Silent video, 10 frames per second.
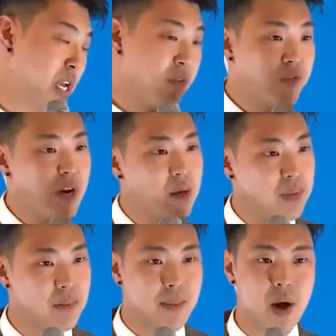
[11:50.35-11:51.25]
In front of
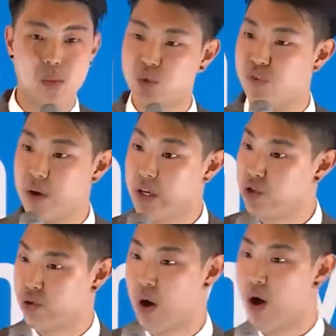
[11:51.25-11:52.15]
me, my mom was very
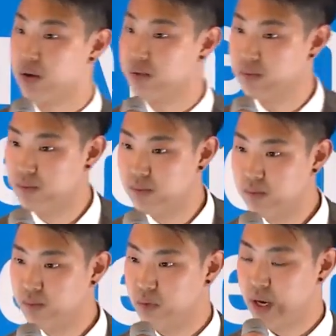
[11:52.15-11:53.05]
strong,
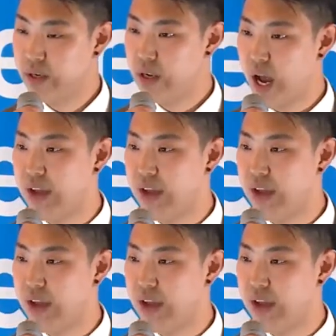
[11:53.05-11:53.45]
right?